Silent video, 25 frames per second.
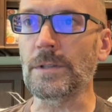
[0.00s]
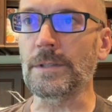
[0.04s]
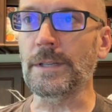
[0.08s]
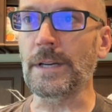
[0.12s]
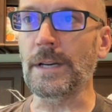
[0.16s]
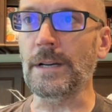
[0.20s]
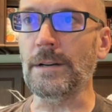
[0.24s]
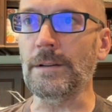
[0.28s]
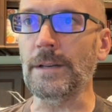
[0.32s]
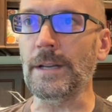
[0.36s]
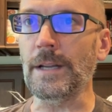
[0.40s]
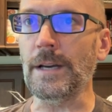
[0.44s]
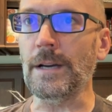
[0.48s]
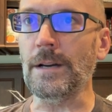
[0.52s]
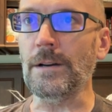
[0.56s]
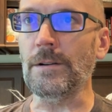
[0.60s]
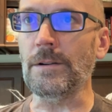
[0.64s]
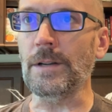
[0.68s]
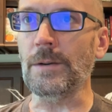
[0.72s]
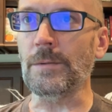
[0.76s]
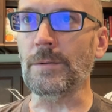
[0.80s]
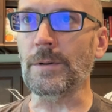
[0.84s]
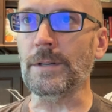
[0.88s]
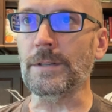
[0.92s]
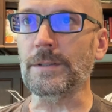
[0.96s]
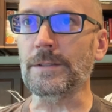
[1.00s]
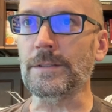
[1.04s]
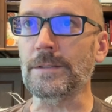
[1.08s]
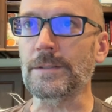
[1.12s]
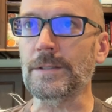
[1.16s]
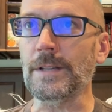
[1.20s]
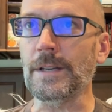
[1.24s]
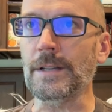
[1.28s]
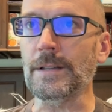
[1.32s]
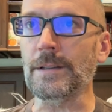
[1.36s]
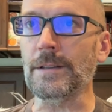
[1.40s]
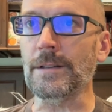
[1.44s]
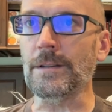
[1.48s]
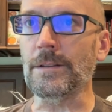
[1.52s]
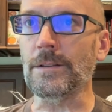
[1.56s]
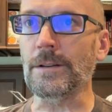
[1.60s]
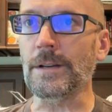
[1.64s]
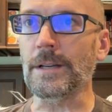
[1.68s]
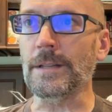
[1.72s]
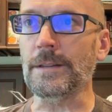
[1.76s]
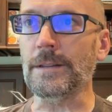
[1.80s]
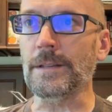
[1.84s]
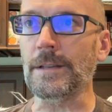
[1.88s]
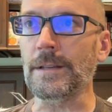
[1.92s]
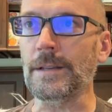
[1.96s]
down now, and we're going to take a look
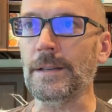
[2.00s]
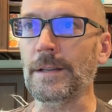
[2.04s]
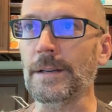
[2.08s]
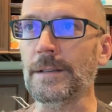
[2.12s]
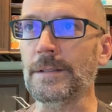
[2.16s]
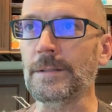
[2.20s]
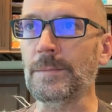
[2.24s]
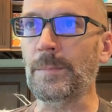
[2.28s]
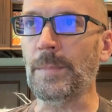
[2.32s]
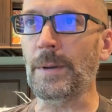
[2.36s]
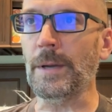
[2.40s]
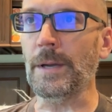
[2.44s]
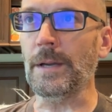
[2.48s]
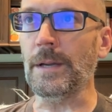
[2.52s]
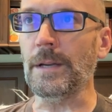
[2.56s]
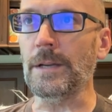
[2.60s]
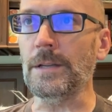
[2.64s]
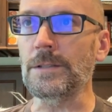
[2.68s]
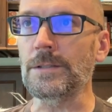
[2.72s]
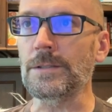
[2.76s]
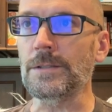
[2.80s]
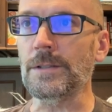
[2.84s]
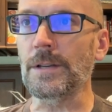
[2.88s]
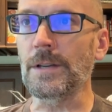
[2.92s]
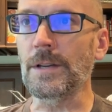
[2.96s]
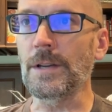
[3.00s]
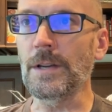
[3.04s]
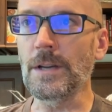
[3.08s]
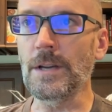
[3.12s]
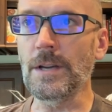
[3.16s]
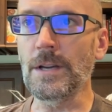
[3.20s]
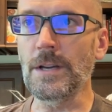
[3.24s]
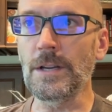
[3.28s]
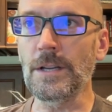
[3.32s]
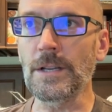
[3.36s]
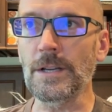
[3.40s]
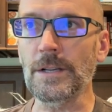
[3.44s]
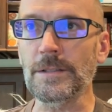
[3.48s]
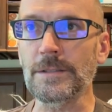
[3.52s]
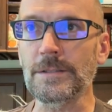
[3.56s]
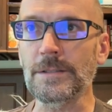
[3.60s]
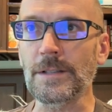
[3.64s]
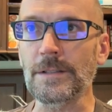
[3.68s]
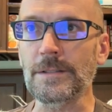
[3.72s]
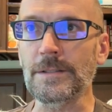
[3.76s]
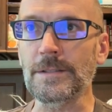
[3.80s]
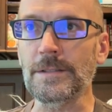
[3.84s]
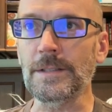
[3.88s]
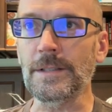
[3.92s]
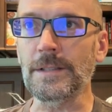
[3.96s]
at the next page. You're going to
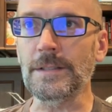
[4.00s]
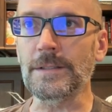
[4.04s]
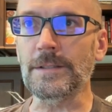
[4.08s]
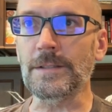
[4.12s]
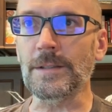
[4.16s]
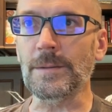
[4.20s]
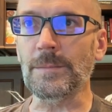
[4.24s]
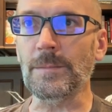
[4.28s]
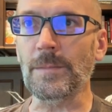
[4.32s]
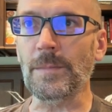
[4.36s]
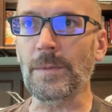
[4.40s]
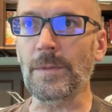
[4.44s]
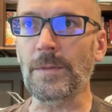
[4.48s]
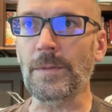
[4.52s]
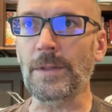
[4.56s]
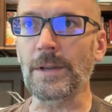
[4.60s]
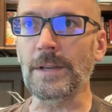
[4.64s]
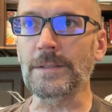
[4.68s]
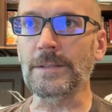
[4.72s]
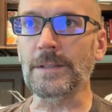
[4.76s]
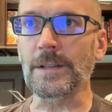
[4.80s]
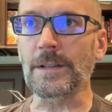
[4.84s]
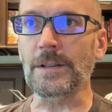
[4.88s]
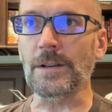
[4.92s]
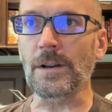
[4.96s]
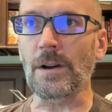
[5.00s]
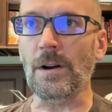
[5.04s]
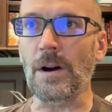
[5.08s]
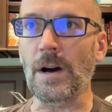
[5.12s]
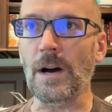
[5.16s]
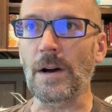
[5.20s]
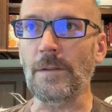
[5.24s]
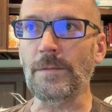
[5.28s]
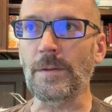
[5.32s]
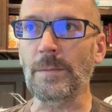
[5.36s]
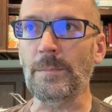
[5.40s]
start seeing some things that are off a